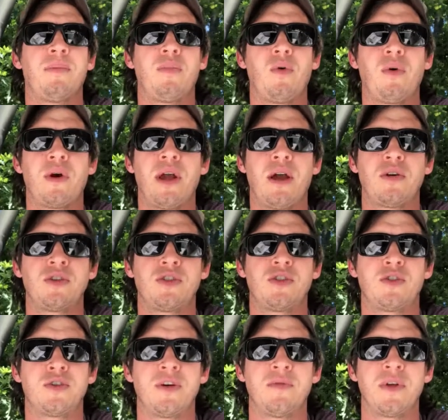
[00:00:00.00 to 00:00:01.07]
Poorhouse
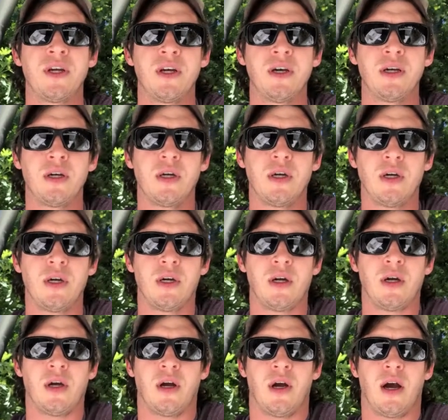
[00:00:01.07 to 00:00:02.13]
Trivia.
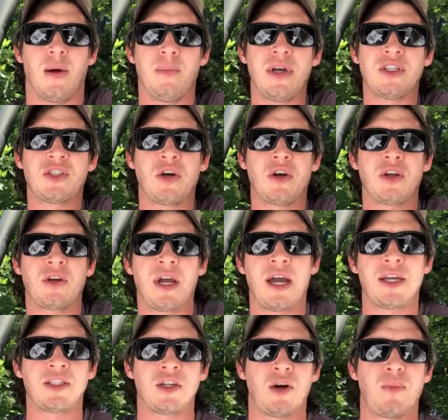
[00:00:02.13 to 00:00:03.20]
I miss all you guys,